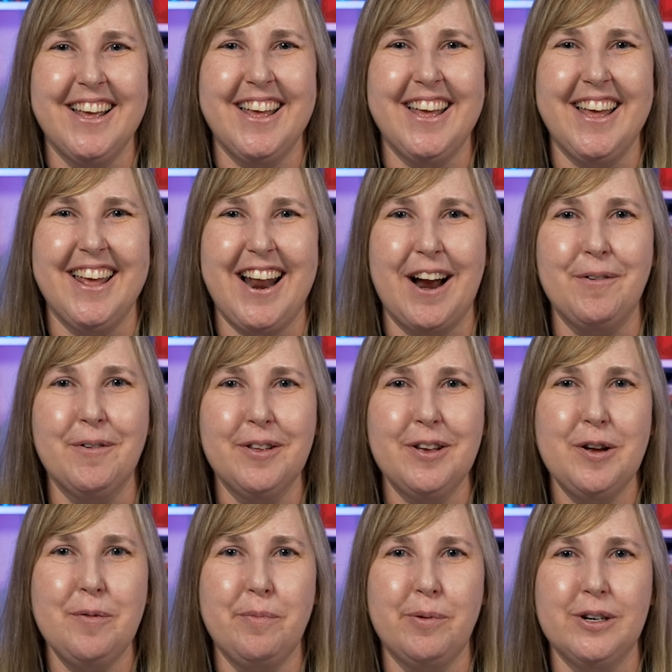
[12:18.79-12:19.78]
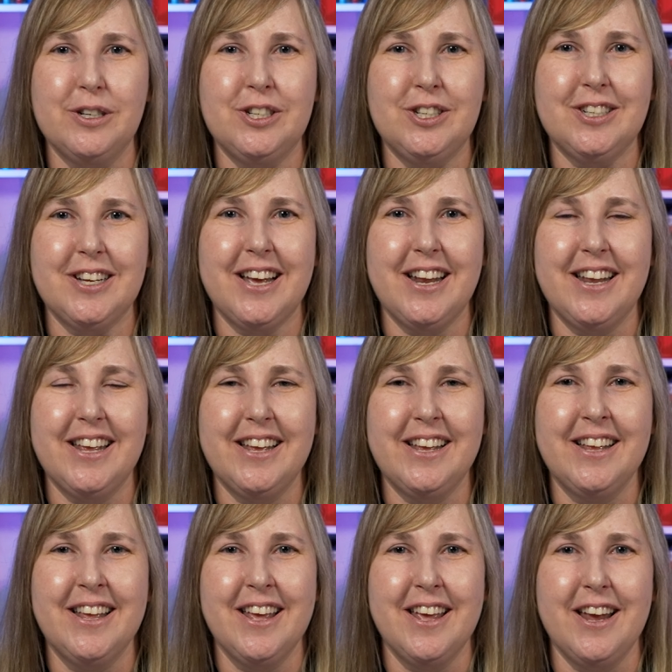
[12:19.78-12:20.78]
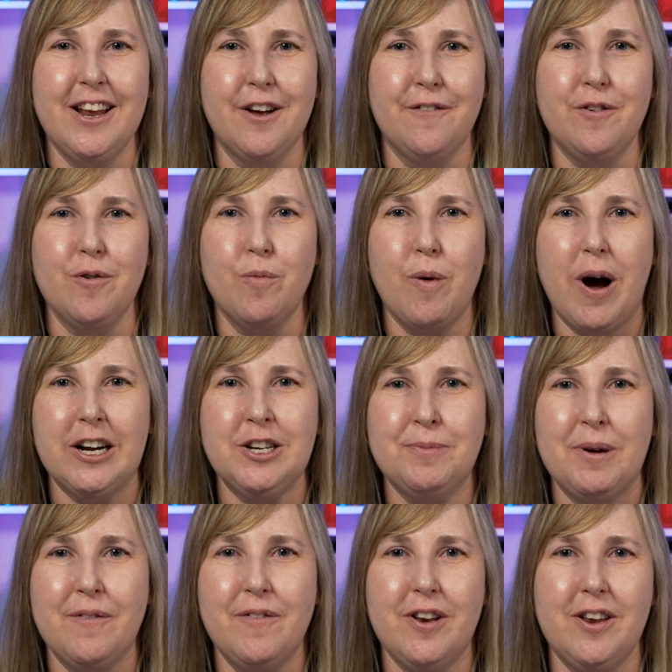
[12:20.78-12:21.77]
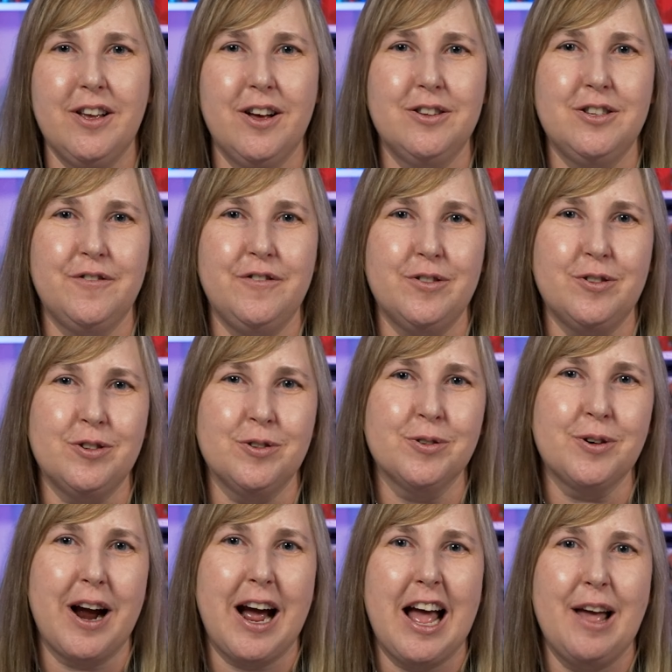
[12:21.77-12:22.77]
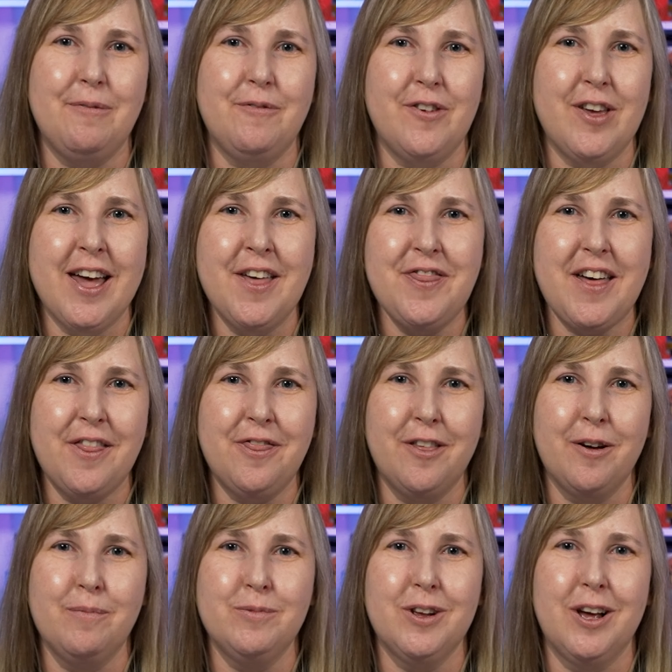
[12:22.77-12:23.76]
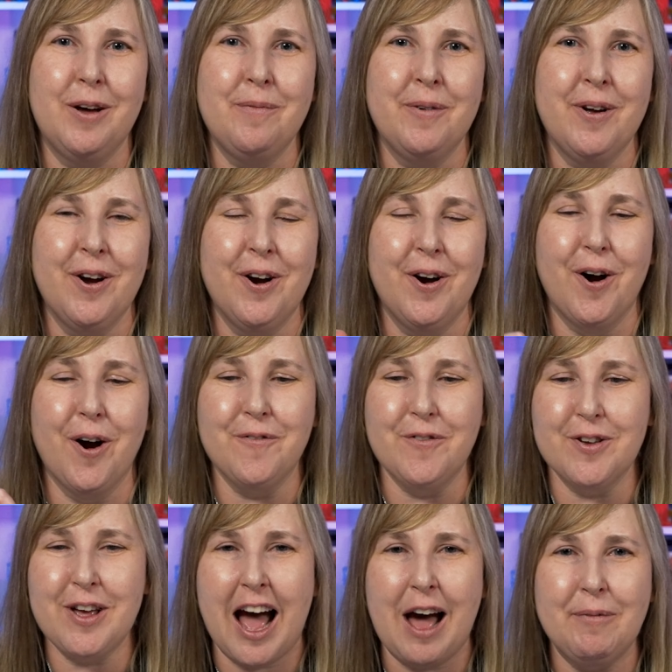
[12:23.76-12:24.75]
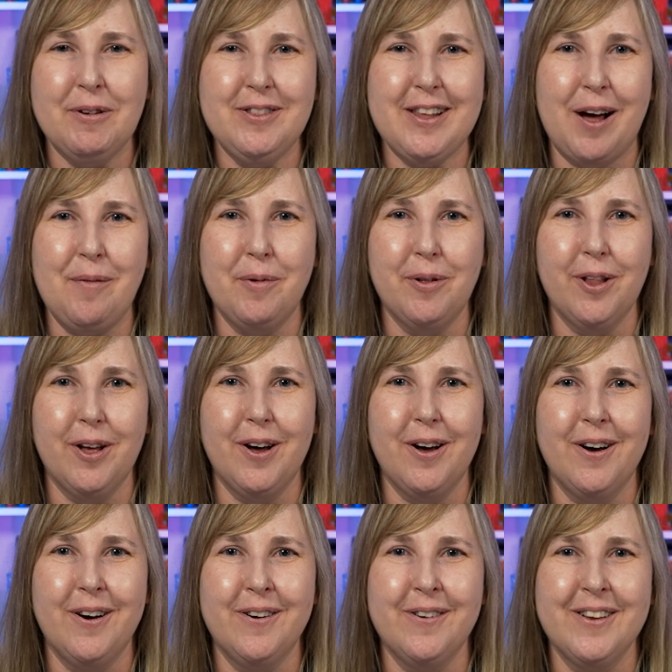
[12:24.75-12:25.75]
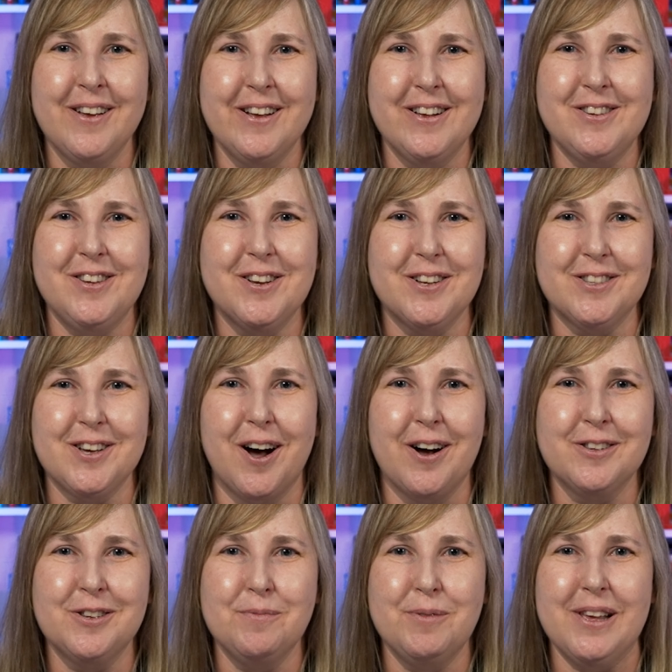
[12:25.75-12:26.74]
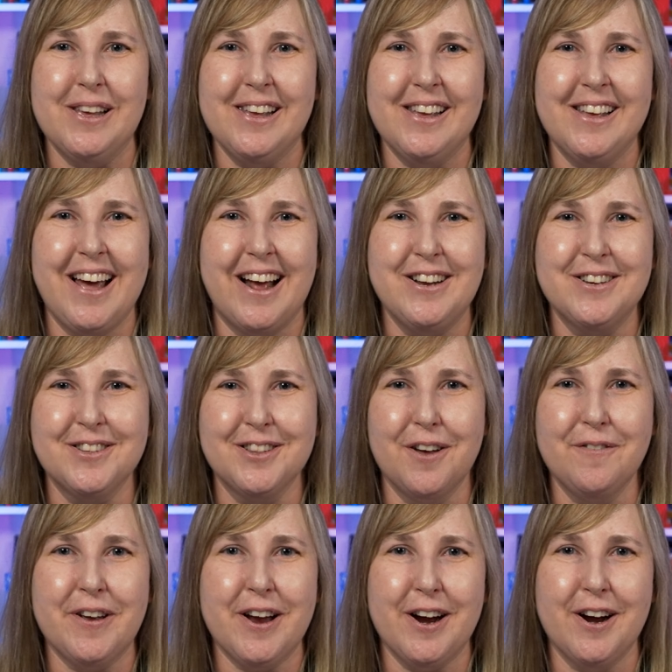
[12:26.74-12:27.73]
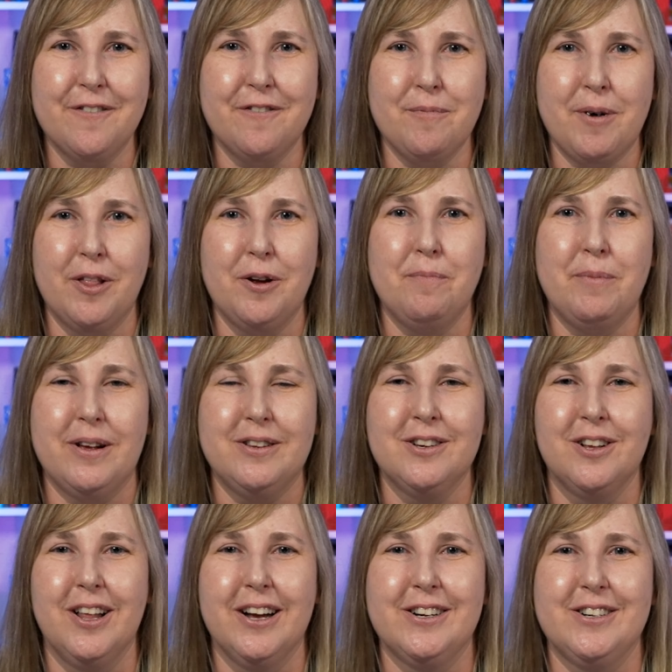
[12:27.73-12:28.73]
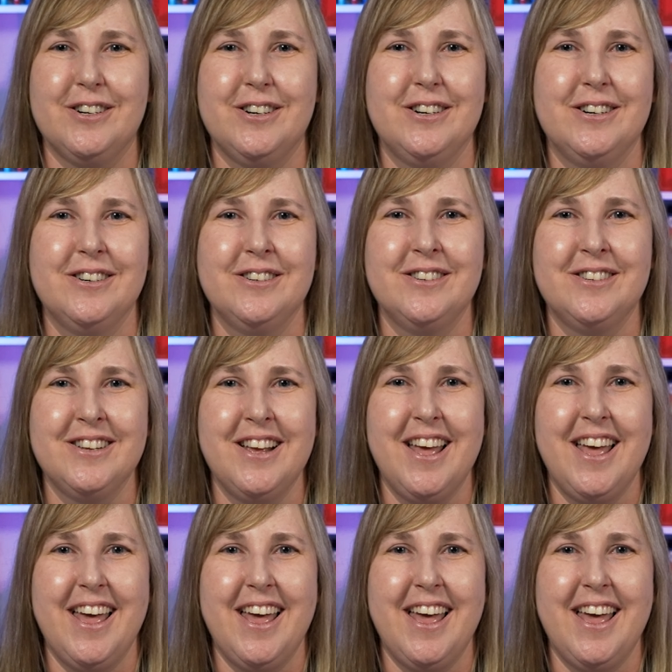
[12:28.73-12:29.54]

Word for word: And I really appreciate it. You know, if you watch my videos, if you subscribe, if you hit that thumbs up, or if you comment down below so you can talk to me. I just love hearing from other PEZ collectors.